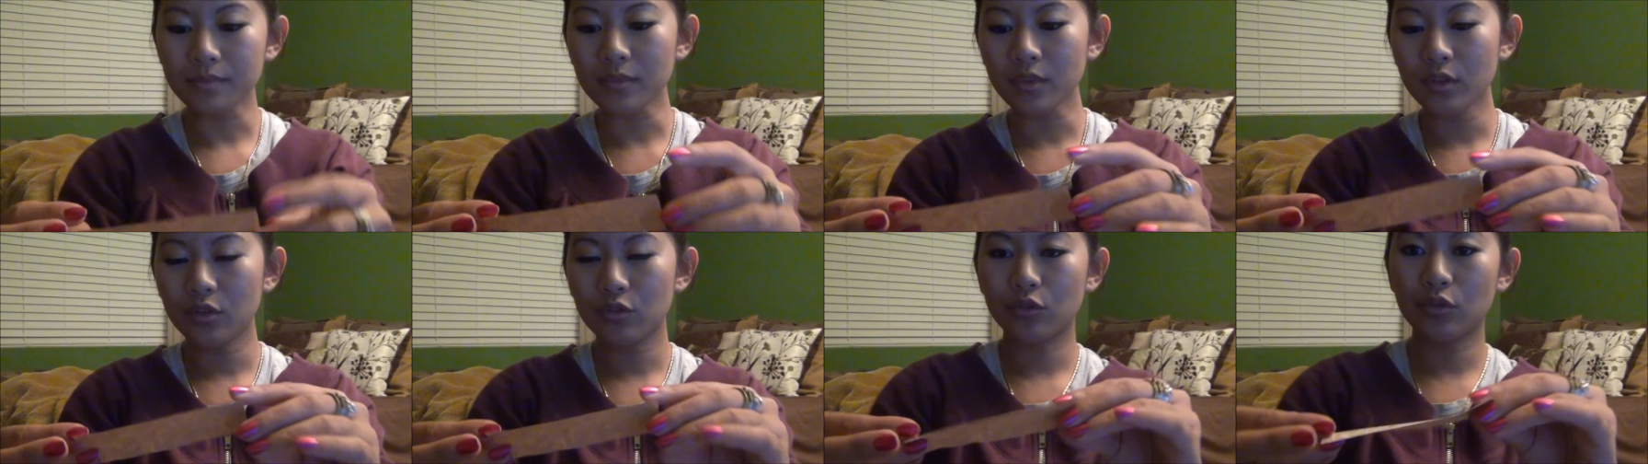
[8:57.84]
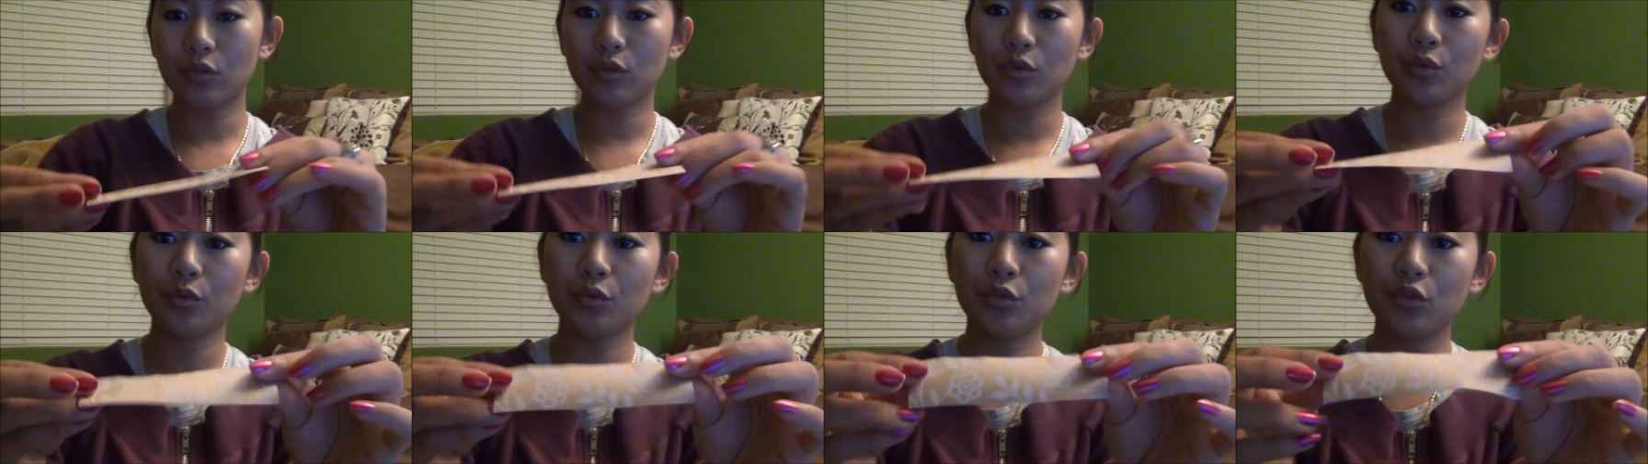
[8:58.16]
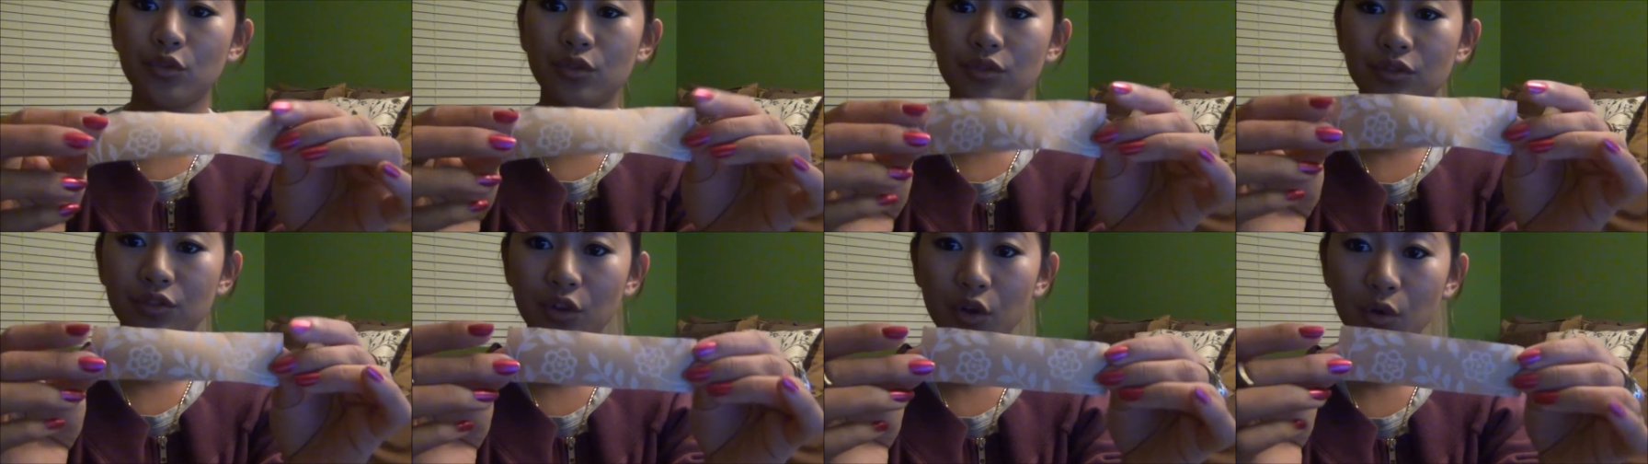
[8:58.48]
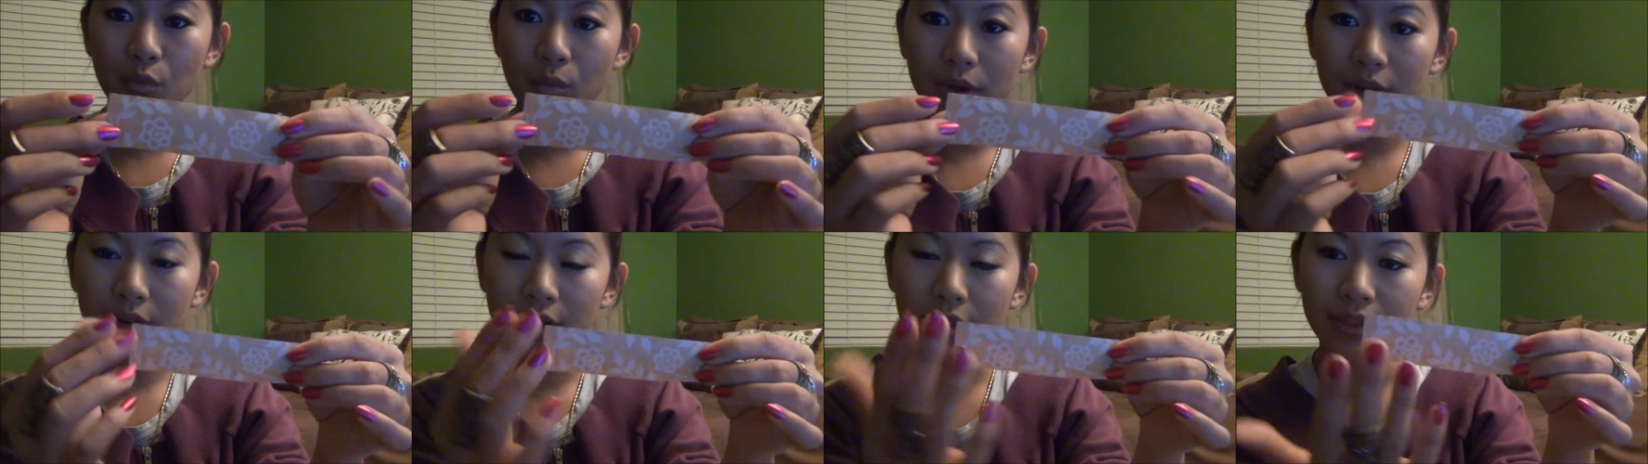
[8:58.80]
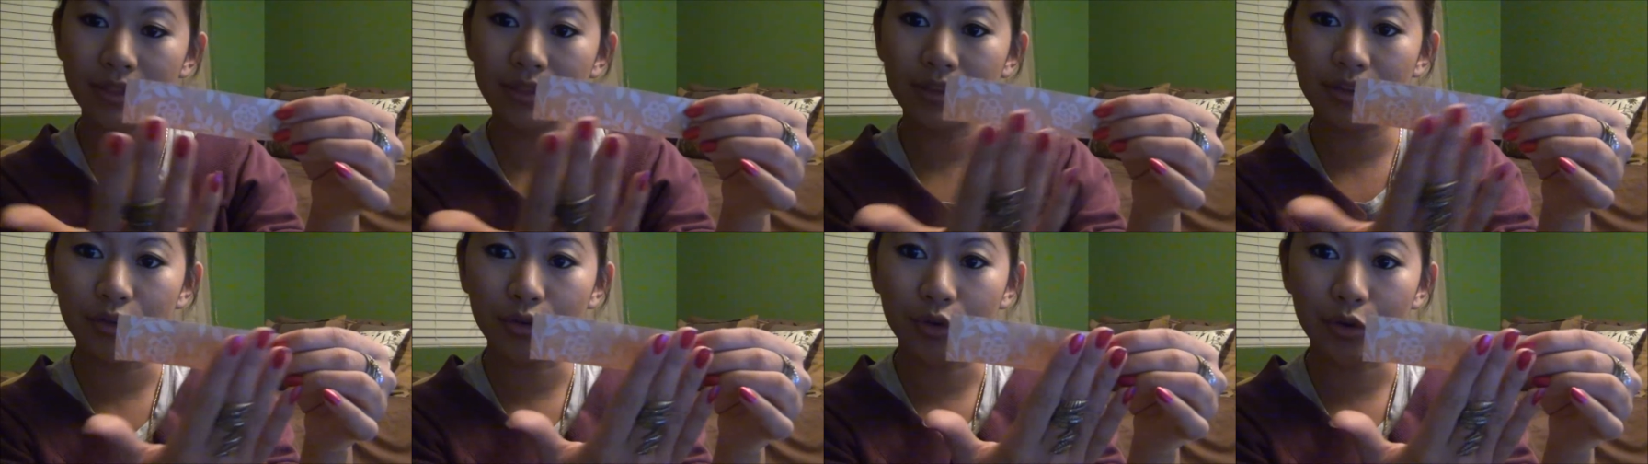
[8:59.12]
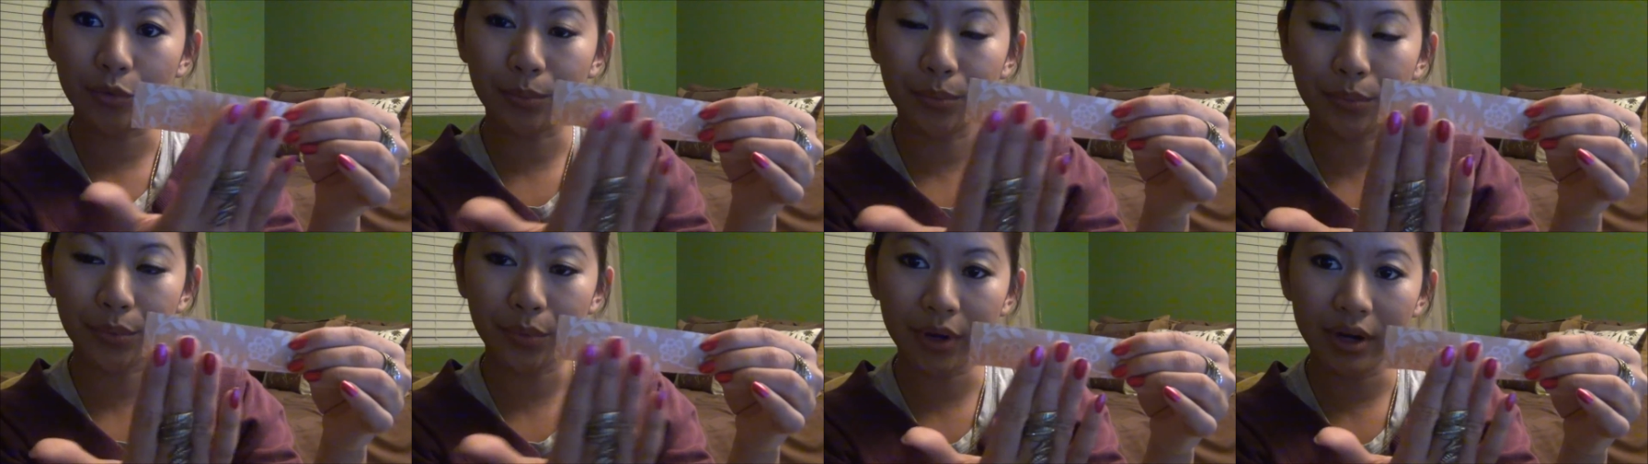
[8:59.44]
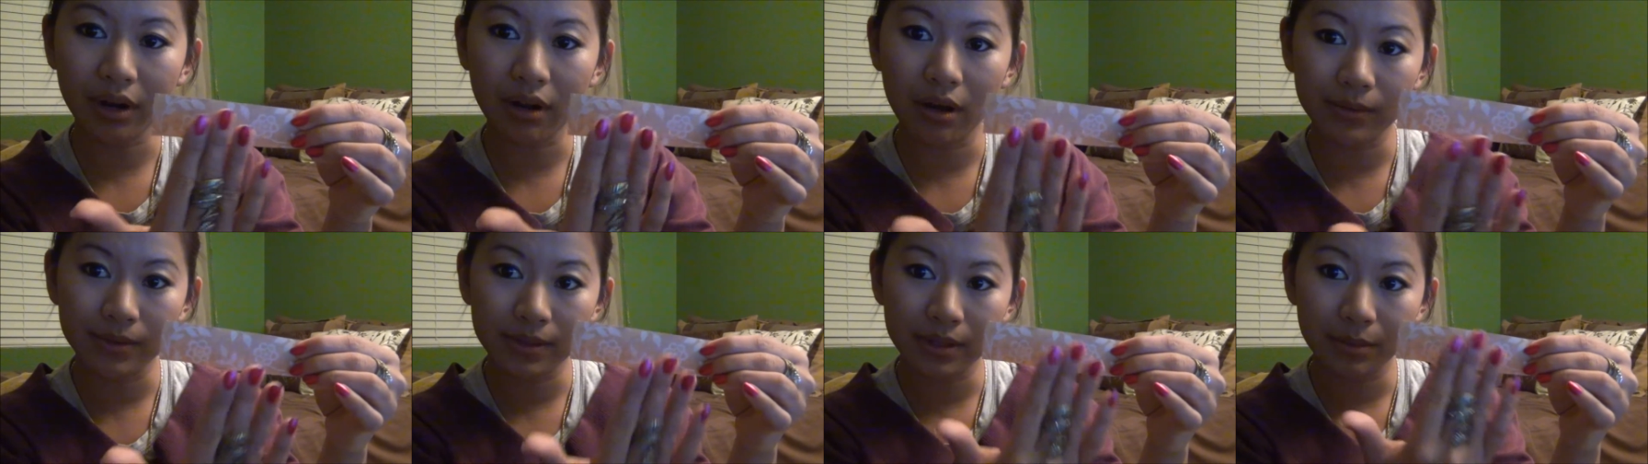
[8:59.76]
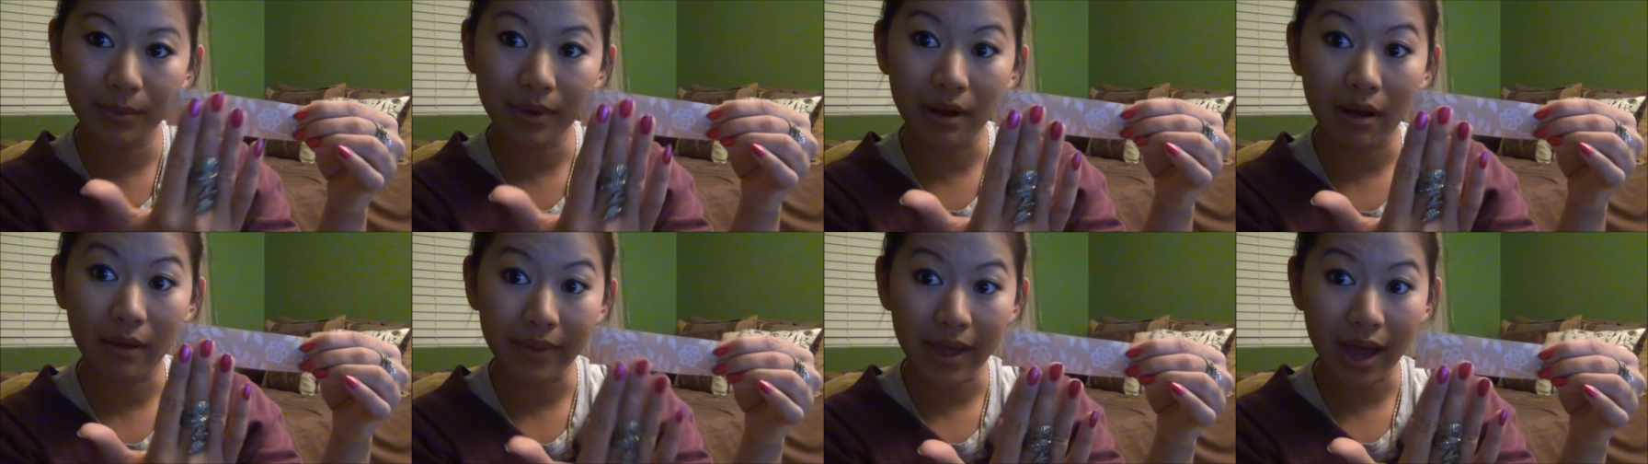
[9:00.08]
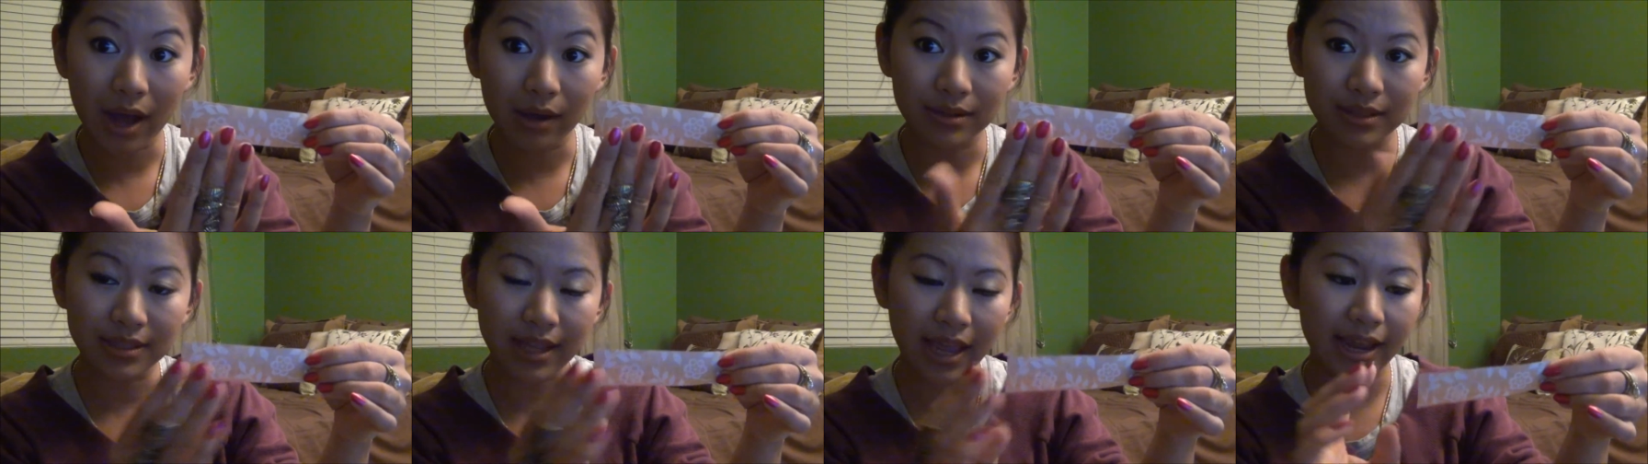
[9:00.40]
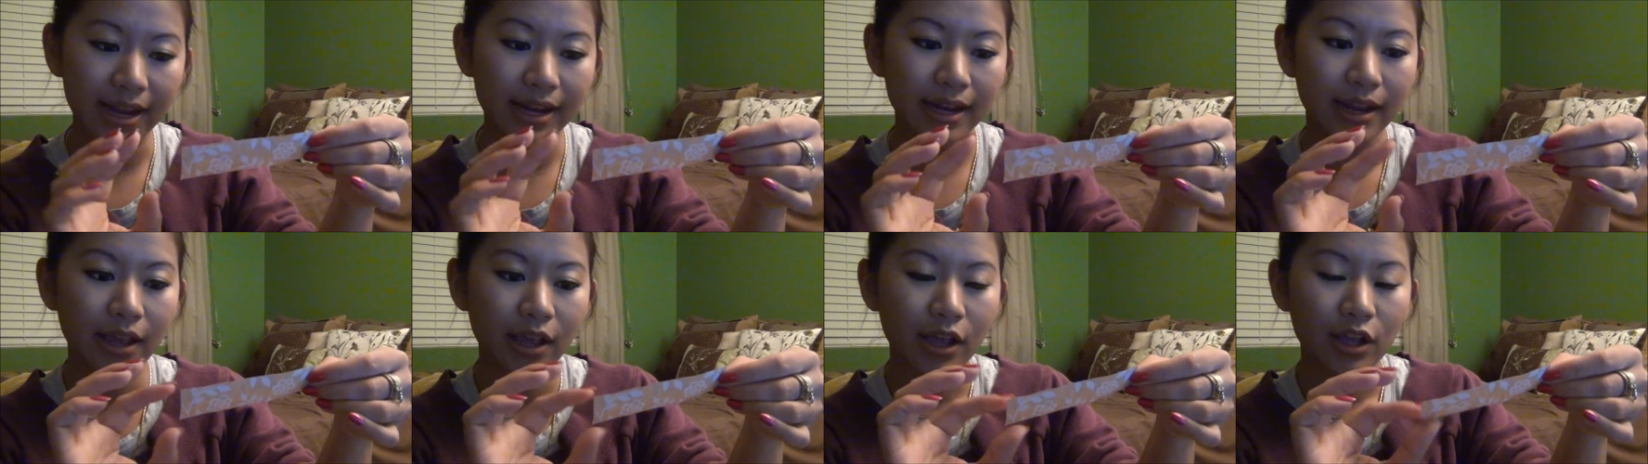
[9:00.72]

So you still want your print to be on the outside.